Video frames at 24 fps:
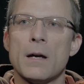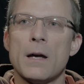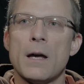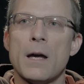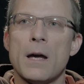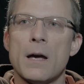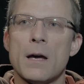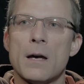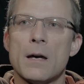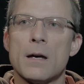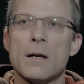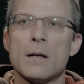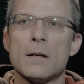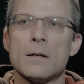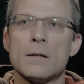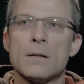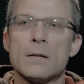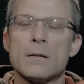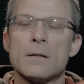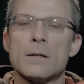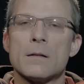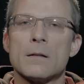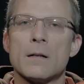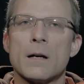
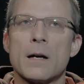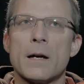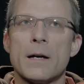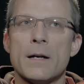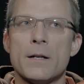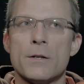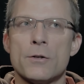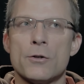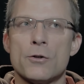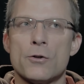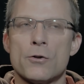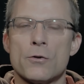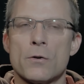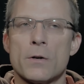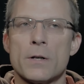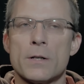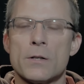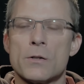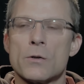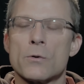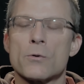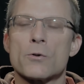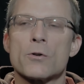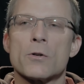and I enjoy
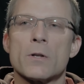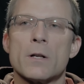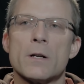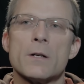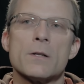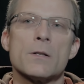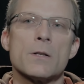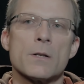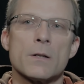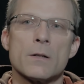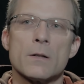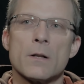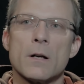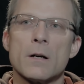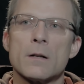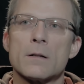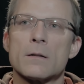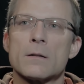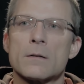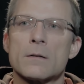socializing a lot.